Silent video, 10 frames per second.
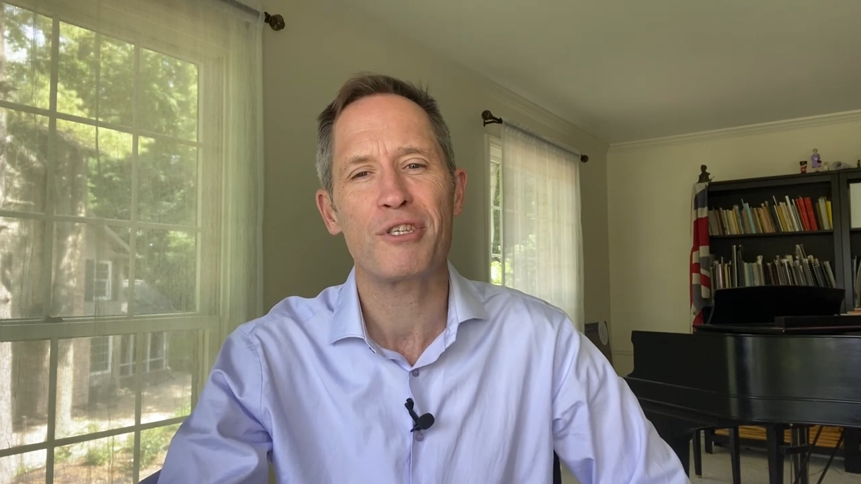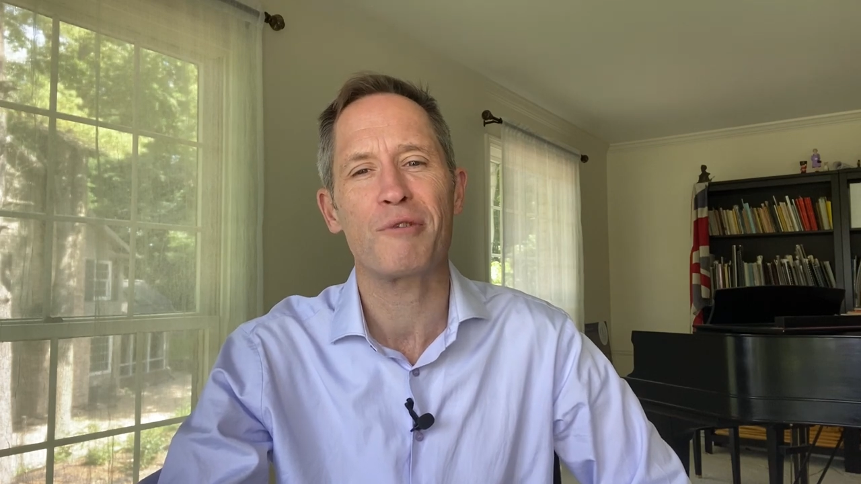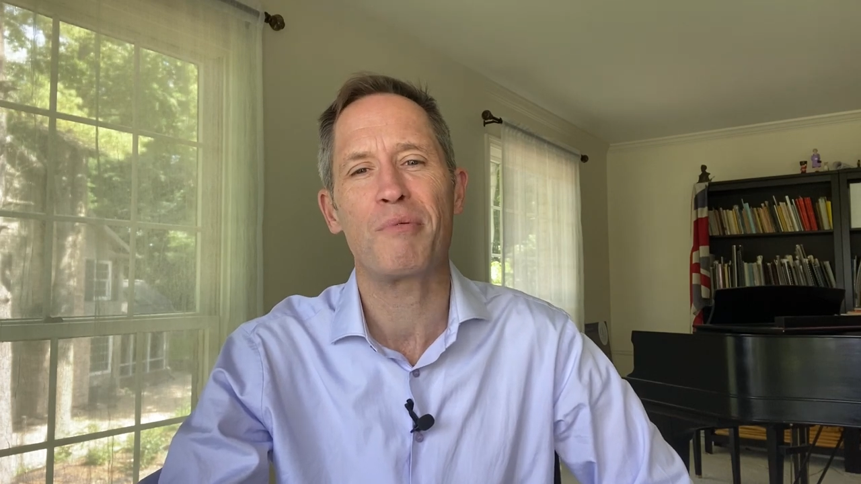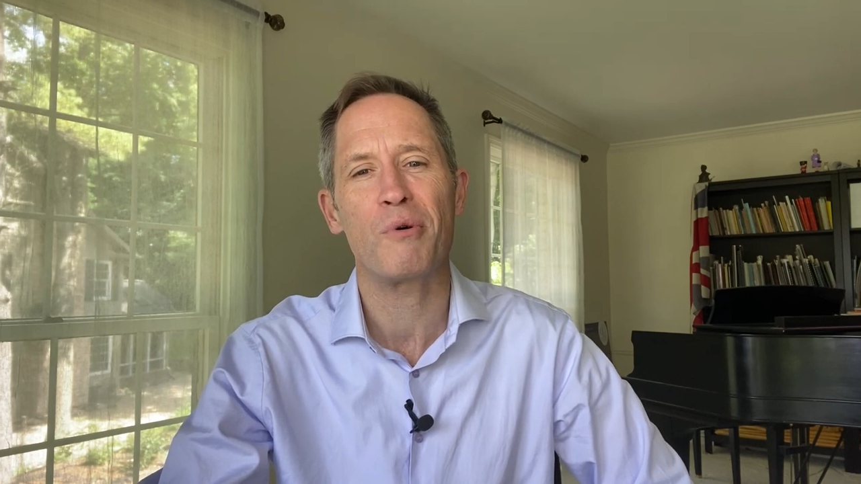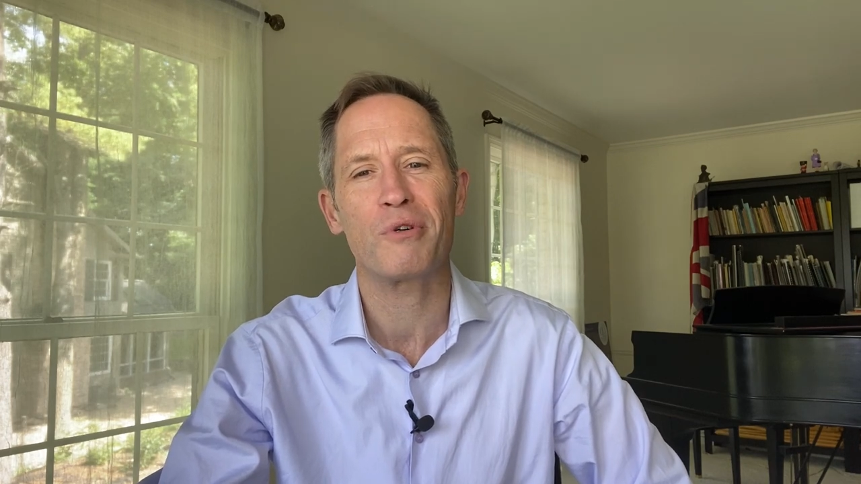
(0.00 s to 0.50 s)

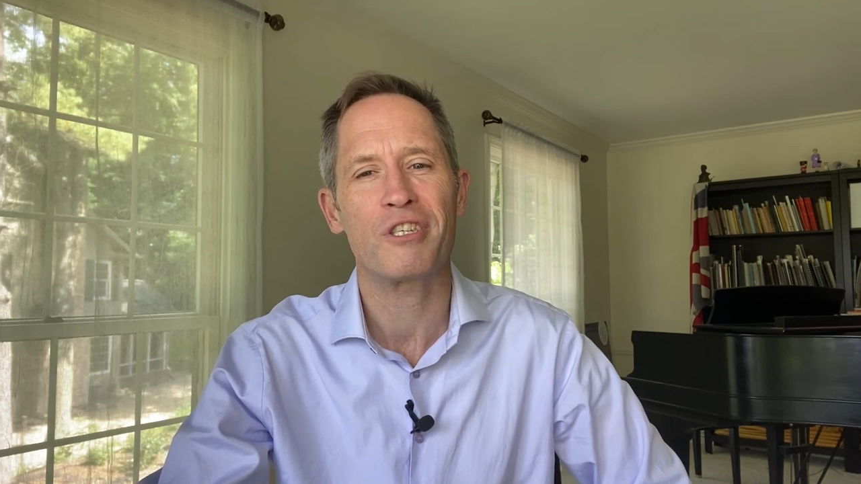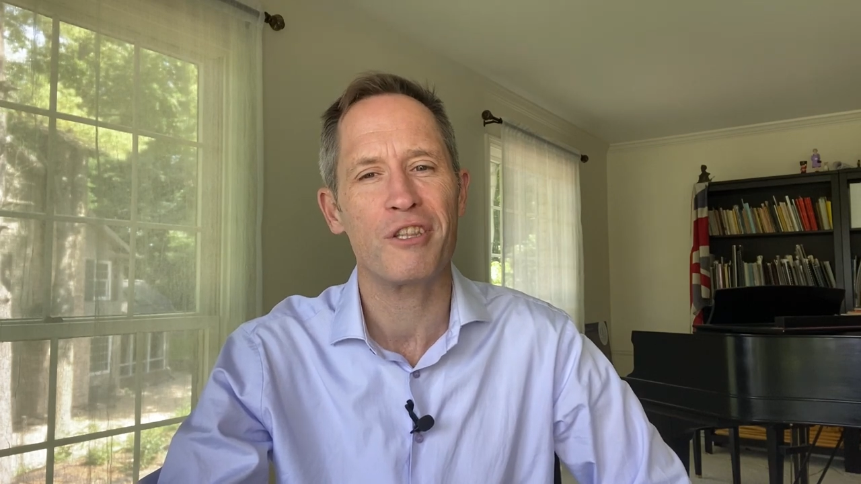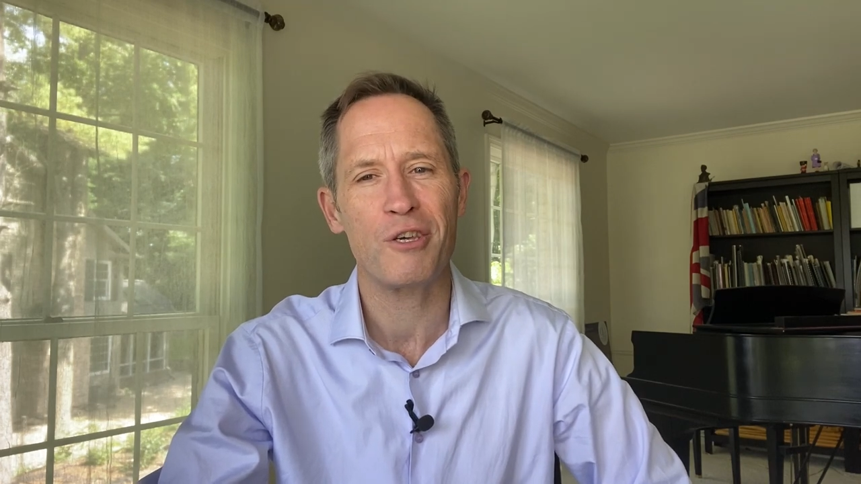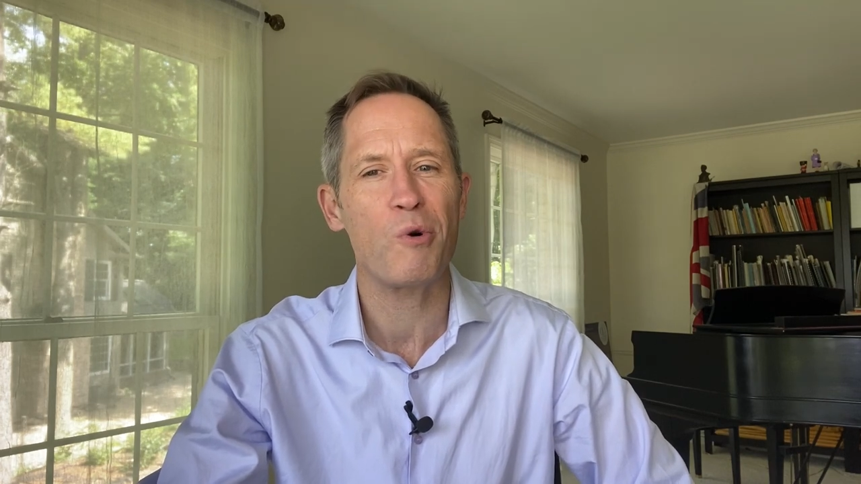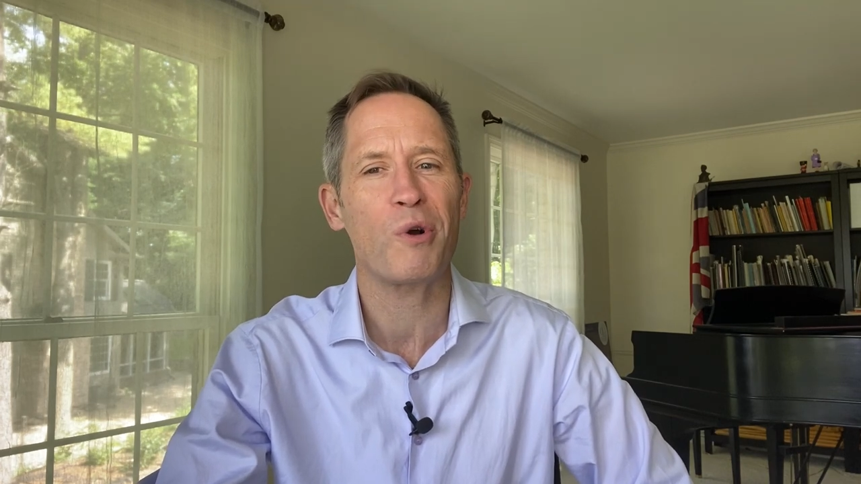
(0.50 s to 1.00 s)
support to
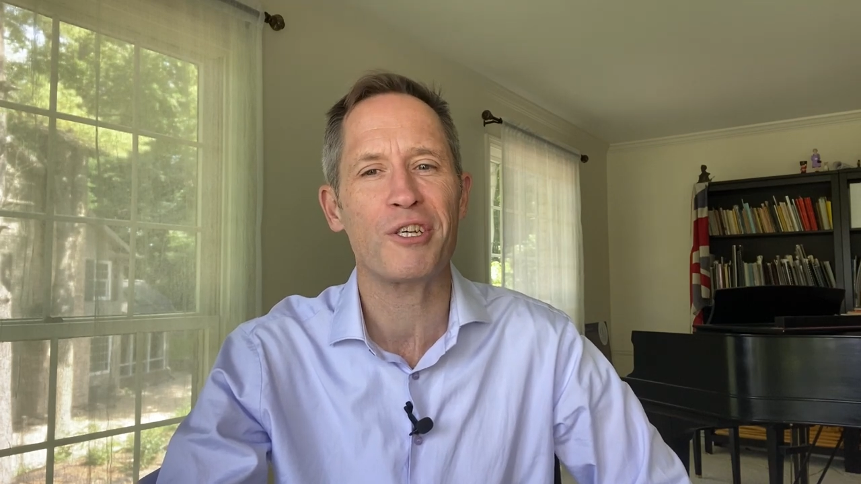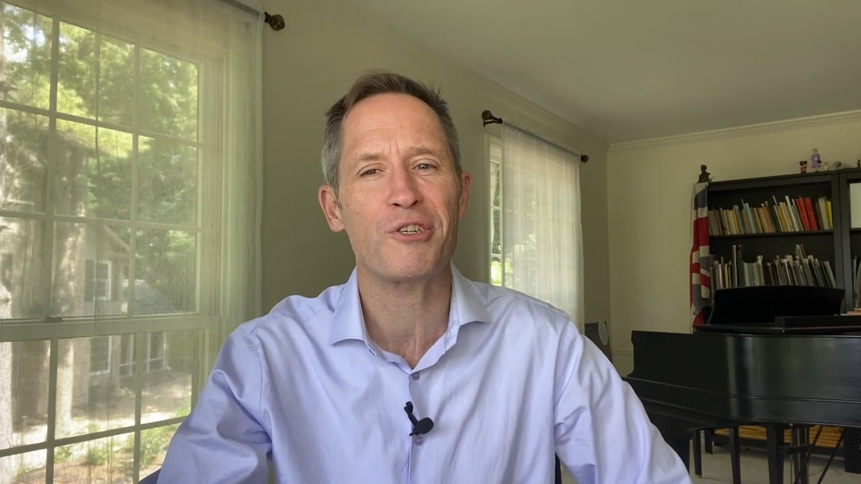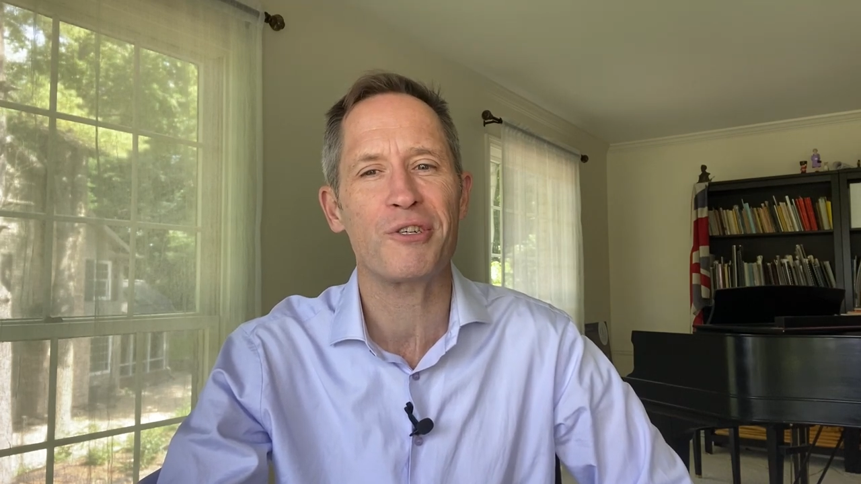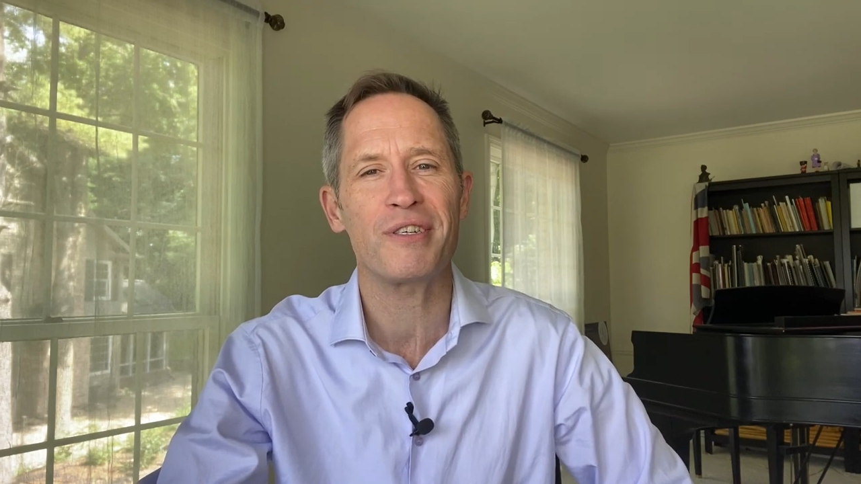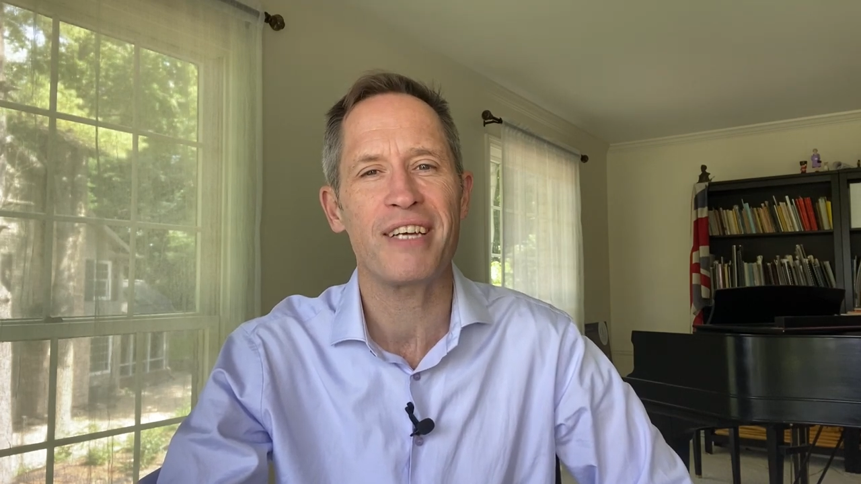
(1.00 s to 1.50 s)
the
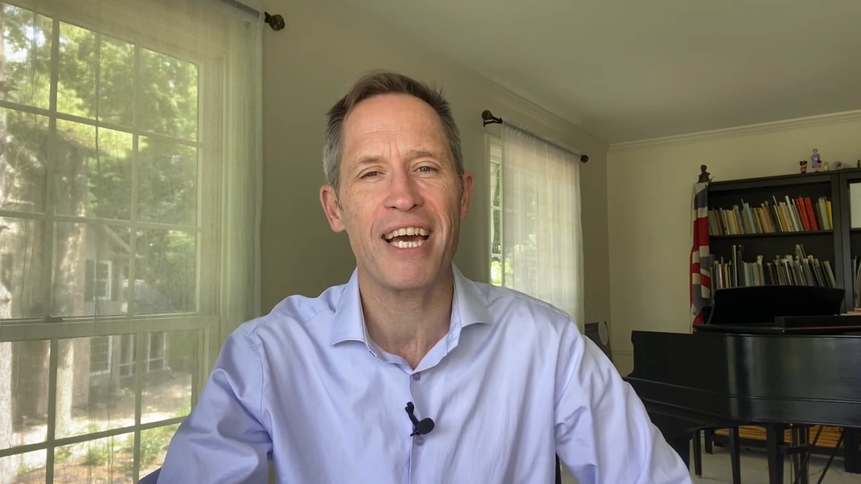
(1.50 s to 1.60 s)
orchestra